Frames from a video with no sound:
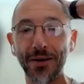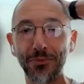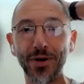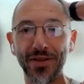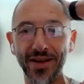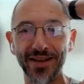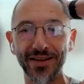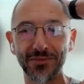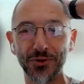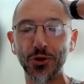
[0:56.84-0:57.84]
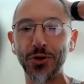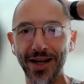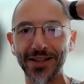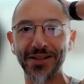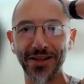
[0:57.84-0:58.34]
up with it 2
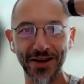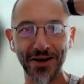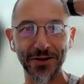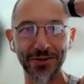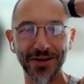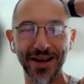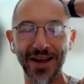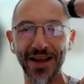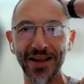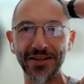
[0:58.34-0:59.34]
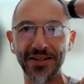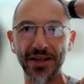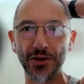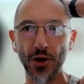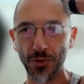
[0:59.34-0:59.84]
nights ago and
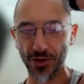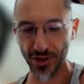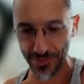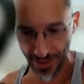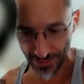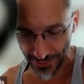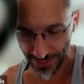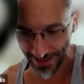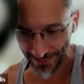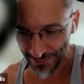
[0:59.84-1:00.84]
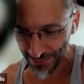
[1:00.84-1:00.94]
did no push-ups yesterday.